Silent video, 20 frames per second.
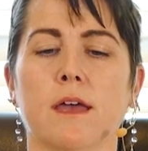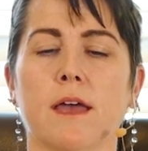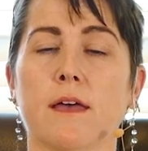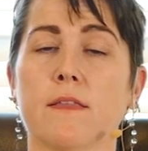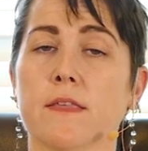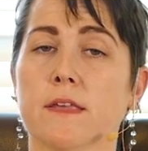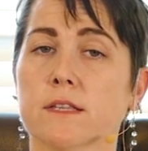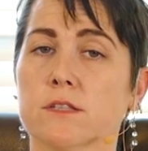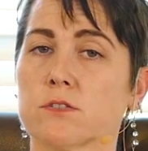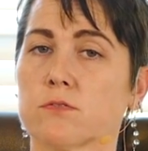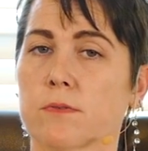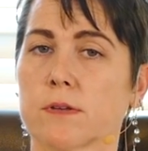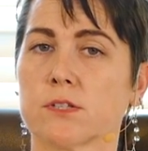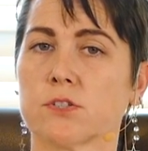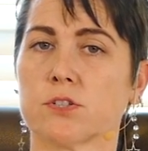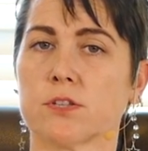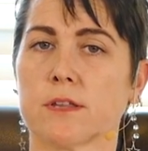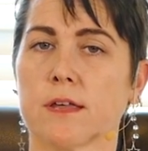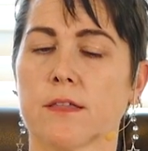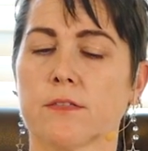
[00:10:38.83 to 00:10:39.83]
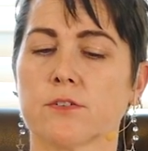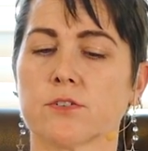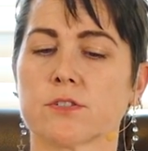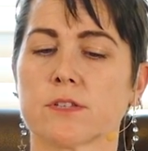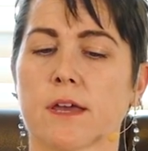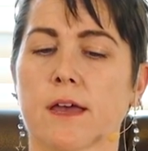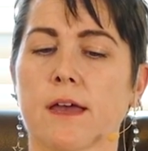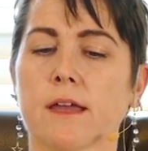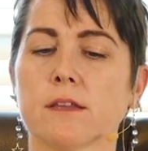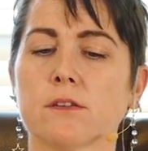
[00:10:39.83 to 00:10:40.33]
and then switch to the other
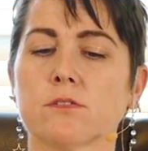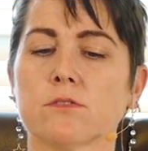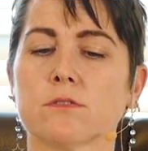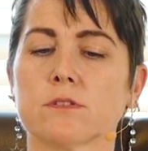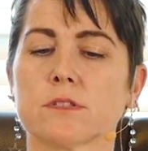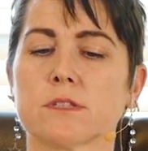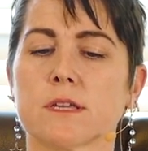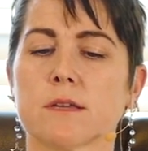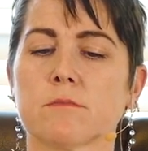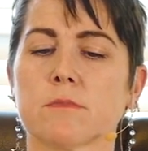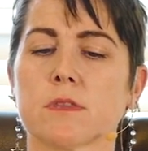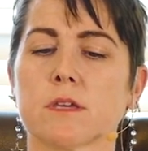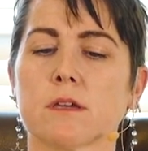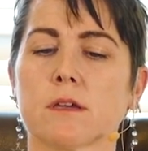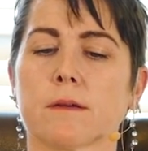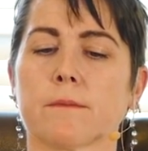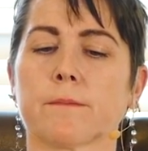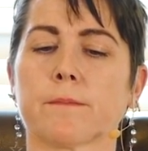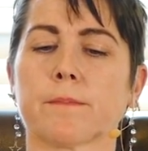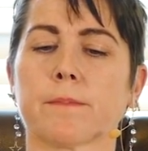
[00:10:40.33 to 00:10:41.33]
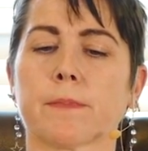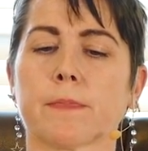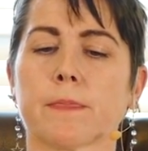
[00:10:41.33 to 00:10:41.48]
side and do the same thing.